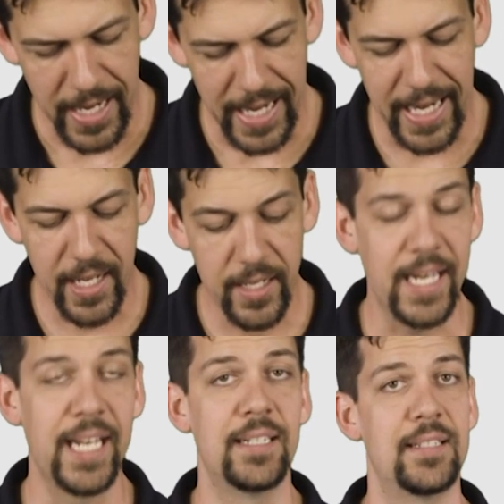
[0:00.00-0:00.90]
and
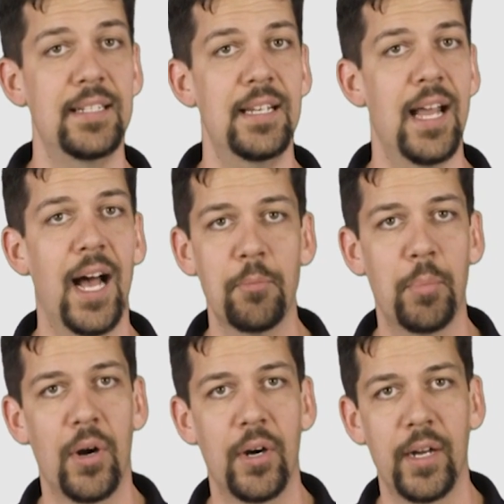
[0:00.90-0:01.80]
it's not
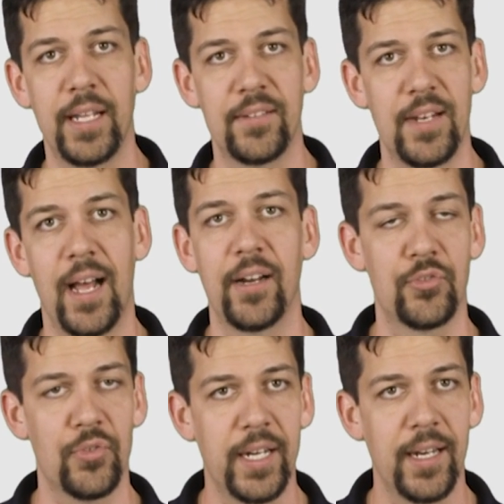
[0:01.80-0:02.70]
a
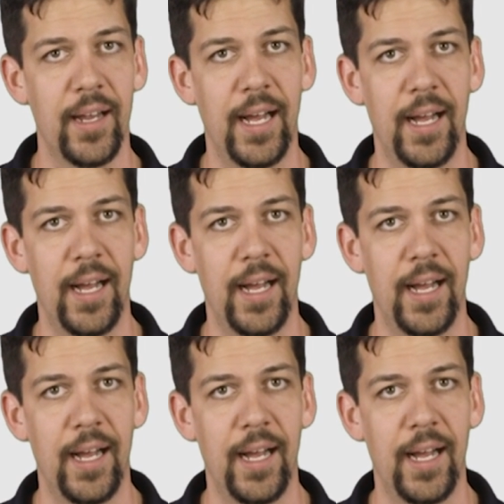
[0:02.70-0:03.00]
string